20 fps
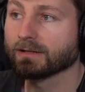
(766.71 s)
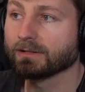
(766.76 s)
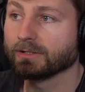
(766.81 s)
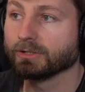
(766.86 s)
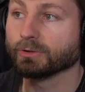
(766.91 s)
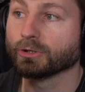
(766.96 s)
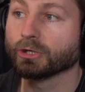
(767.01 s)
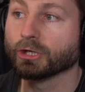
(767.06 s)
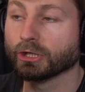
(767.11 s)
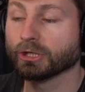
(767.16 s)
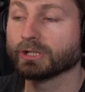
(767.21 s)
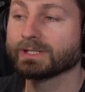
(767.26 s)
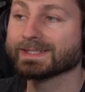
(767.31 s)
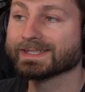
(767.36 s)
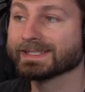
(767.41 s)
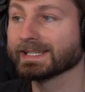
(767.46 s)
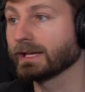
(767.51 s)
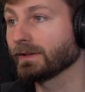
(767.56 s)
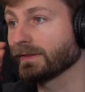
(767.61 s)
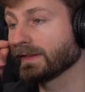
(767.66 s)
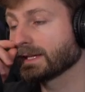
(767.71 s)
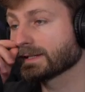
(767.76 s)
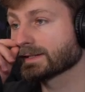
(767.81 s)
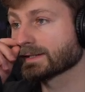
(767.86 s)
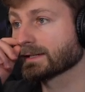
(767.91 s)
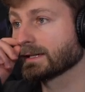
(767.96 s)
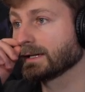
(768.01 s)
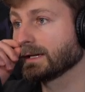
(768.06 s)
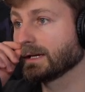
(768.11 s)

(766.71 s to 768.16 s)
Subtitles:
you could sell this.